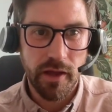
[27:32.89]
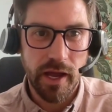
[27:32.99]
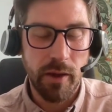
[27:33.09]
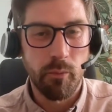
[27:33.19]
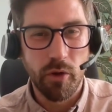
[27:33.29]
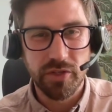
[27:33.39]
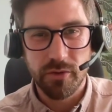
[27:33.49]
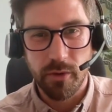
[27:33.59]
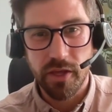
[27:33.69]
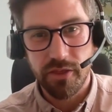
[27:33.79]
and what
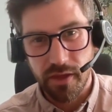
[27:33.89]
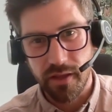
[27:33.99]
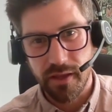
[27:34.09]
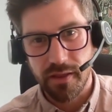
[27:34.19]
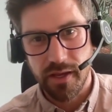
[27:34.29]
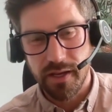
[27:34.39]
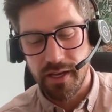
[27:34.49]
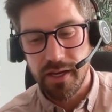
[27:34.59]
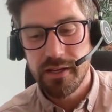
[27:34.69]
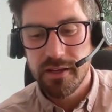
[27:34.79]
do I think that they
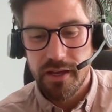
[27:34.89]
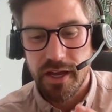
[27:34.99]
need,